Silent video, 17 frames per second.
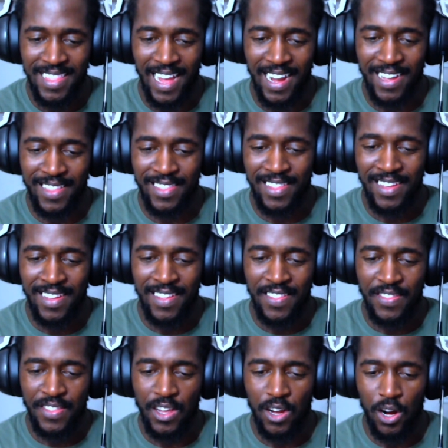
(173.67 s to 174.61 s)
Like,
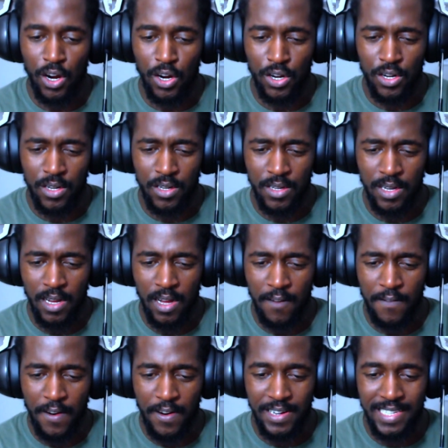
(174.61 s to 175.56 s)
they got a,
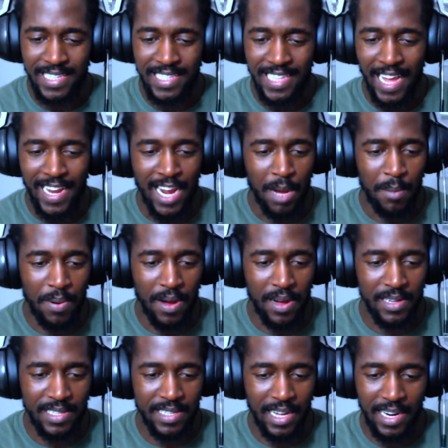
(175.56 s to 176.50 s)
a very up
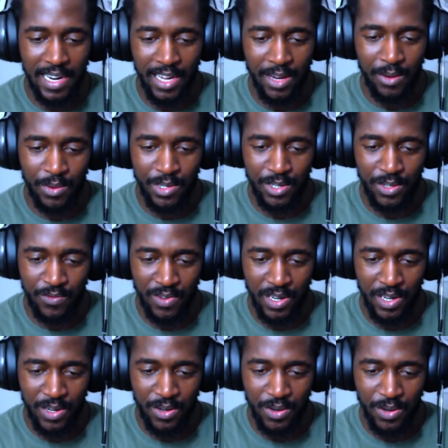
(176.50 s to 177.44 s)
personality, which is
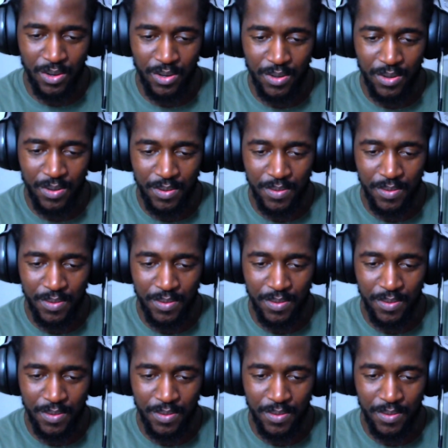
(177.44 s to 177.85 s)
really cool.